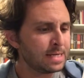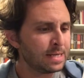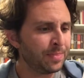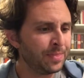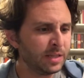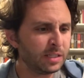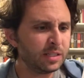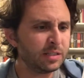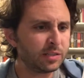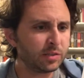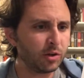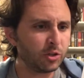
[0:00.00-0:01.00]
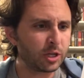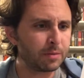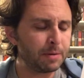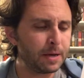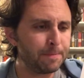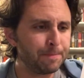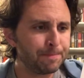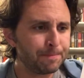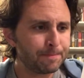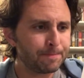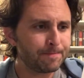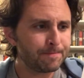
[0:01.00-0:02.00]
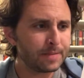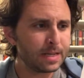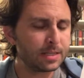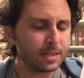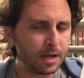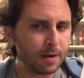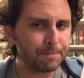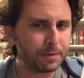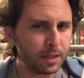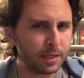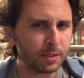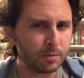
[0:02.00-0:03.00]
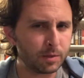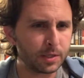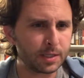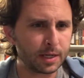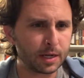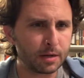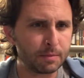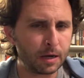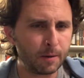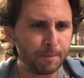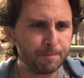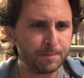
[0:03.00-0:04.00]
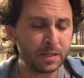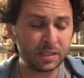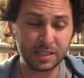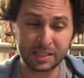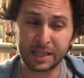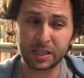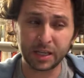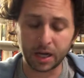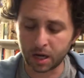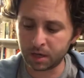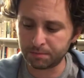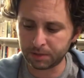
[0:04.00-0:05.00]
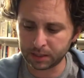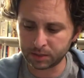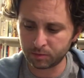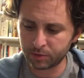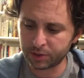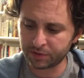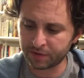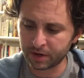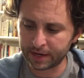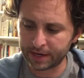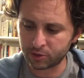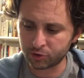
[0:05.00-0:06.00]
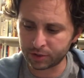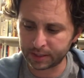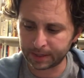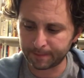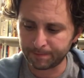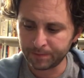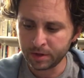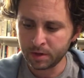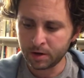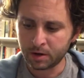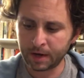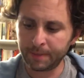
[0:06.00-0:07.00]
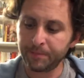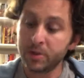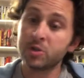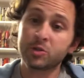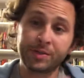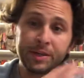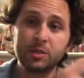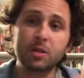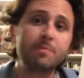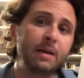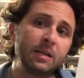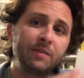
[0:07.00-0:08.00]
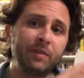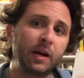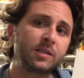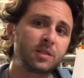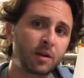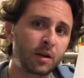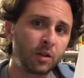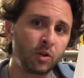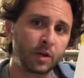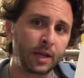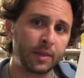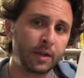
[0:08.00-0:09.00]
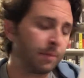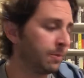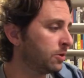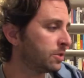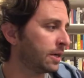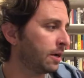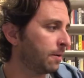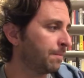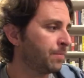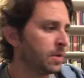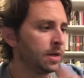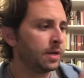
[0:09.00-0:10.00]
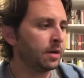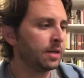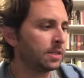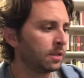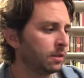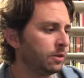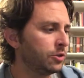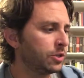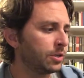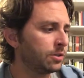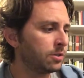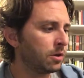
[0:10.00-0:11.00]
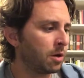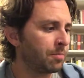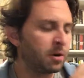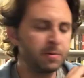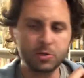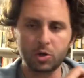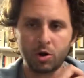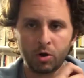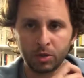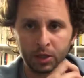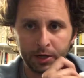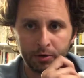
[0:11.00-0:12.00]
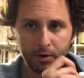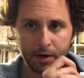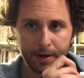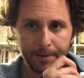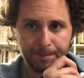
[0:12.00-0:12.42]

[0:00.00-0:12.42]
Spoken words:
This is nostalgic, but it's not pleasant what he's thinking about. It's distinctly unpleasant, which is very interesting. All right? So these are the main devices I'm going to look at that I'm using here. Now, his allusions are pretty much all literary.